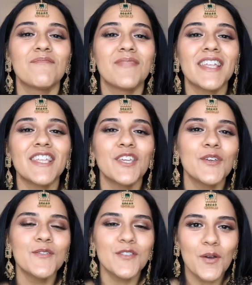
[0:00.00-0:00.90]
thank
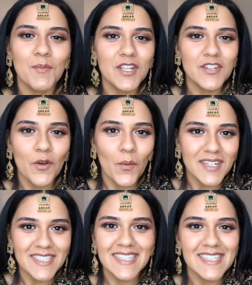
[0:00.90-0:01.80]
you so much for
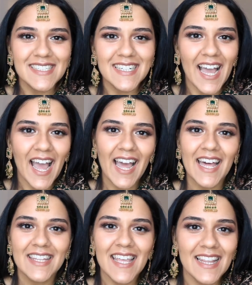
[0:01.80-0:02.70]
watching,
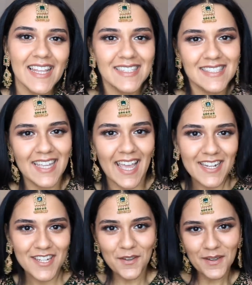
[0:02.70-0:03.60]
and yeah, let's
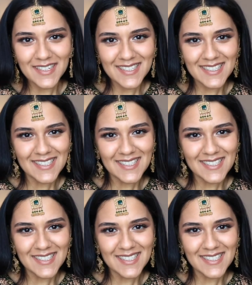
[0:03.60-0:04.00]
get to it.